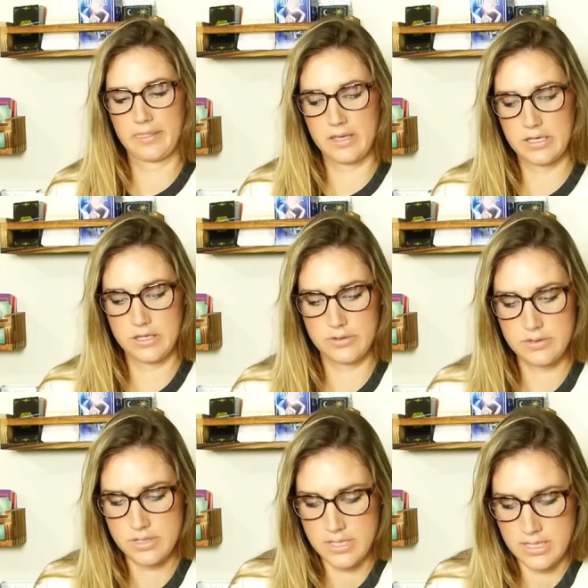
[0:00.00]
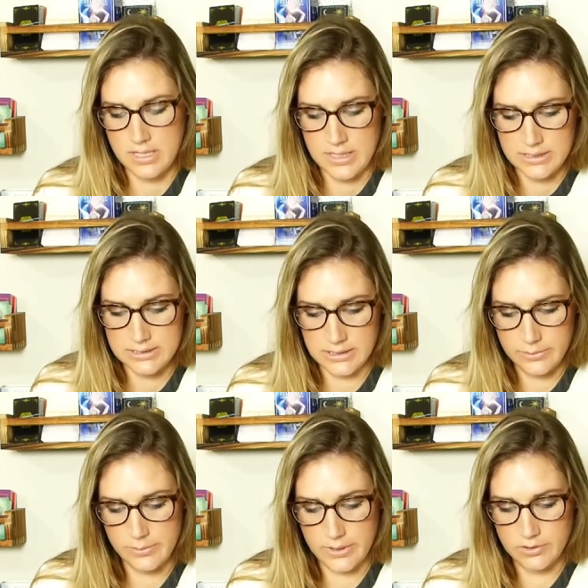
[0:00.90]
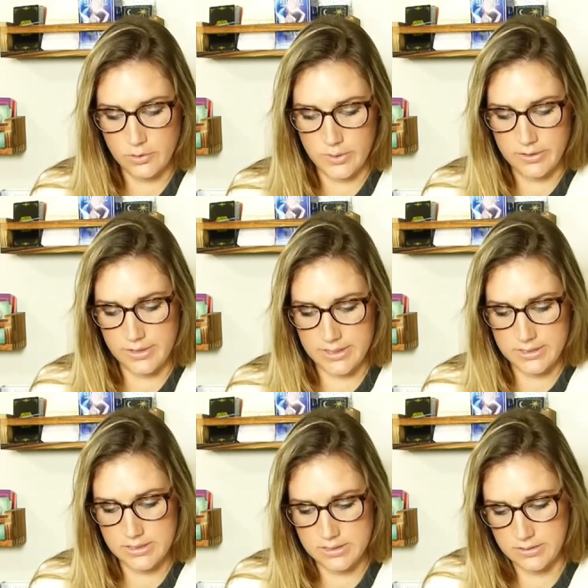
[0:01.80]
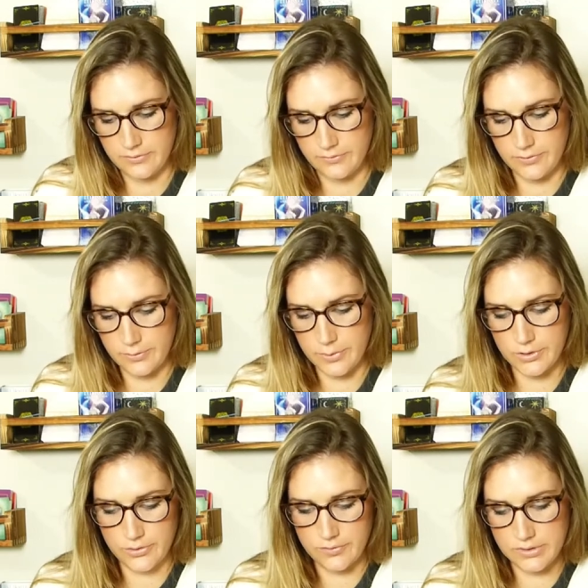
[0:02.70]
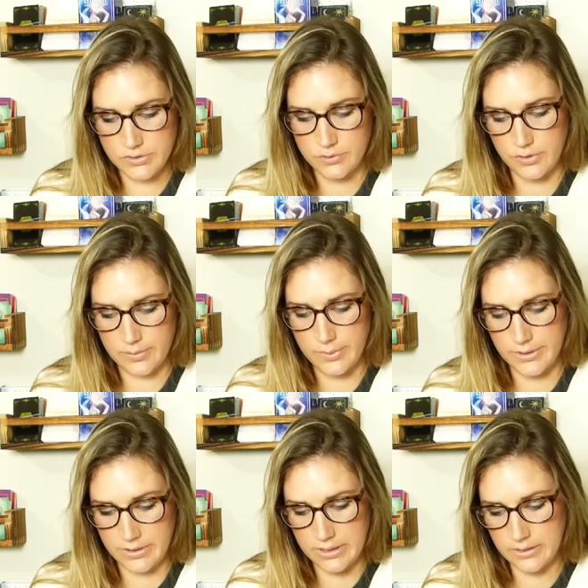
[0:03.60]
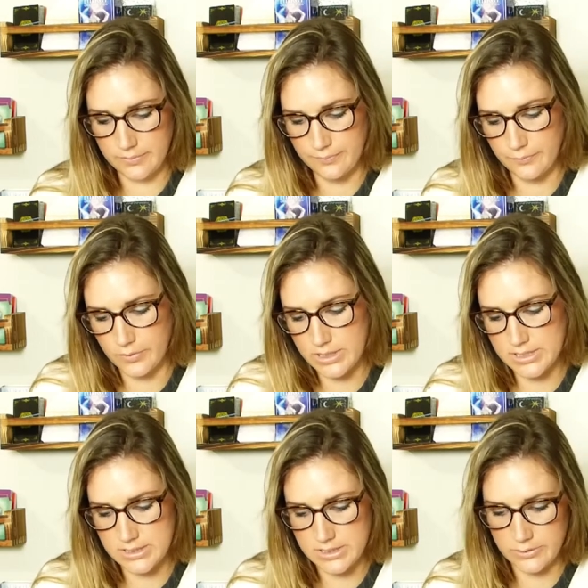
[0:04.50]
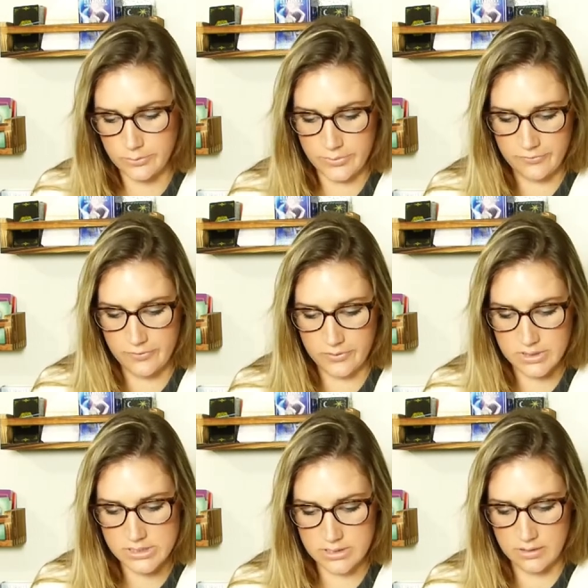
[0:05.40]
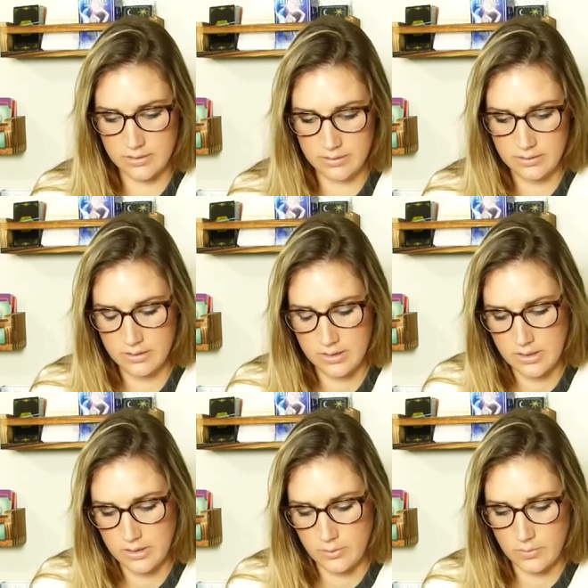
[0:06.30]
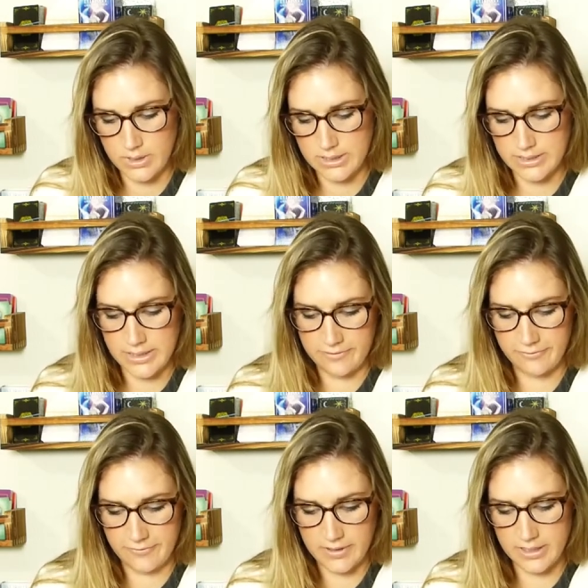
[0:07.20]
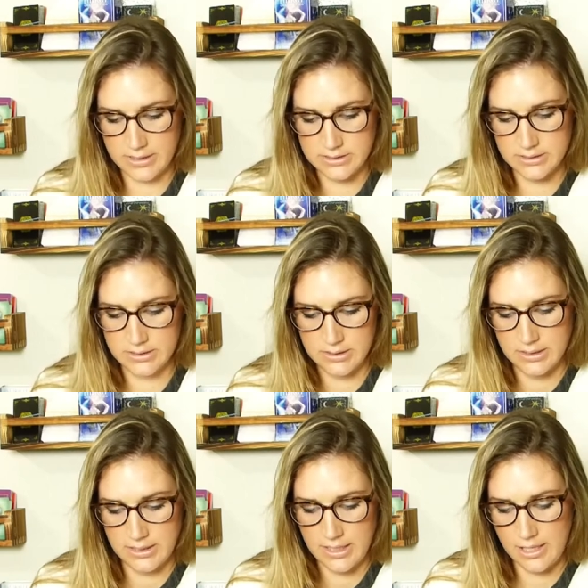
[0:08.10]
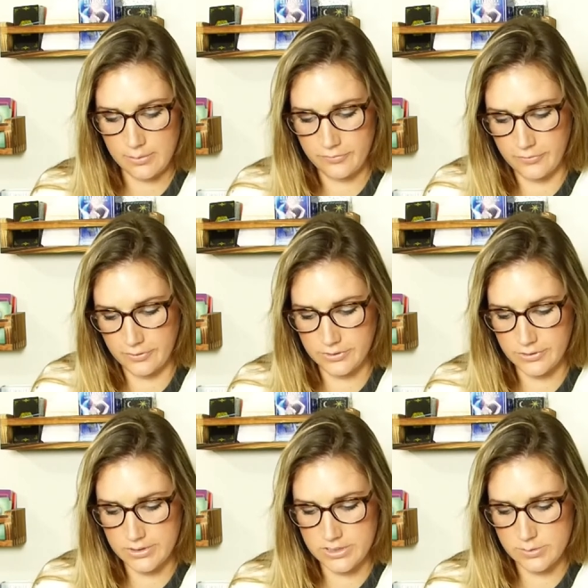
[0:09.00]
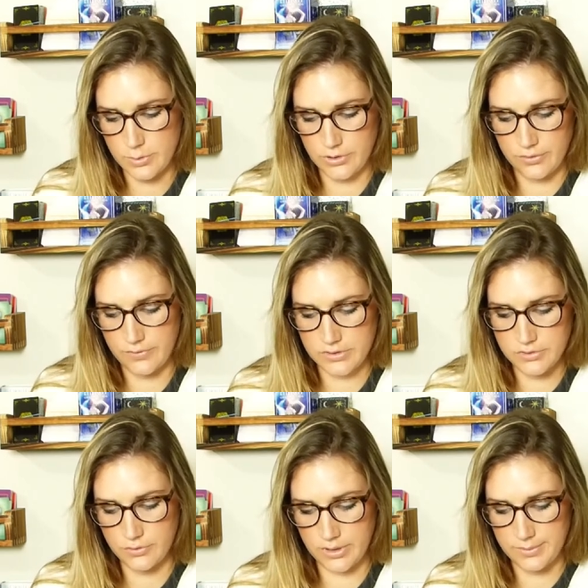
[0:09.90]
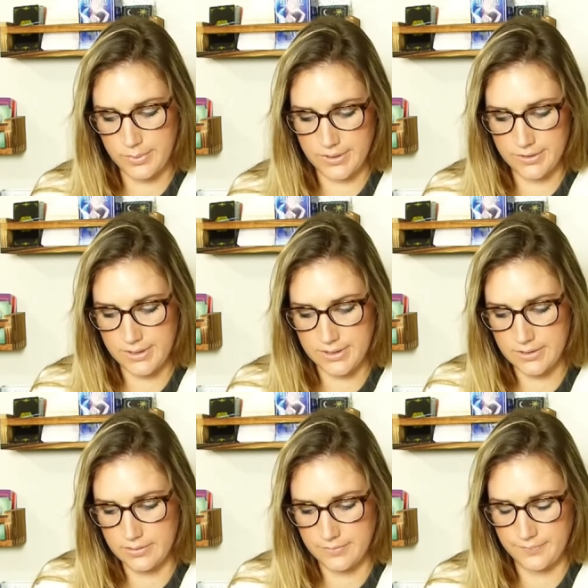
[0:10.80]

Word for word: thank you Tell me about Aquarius for the Mercury retrograde period. What is it they will be focused on? What could they find helpful during this Mercury retrograde period?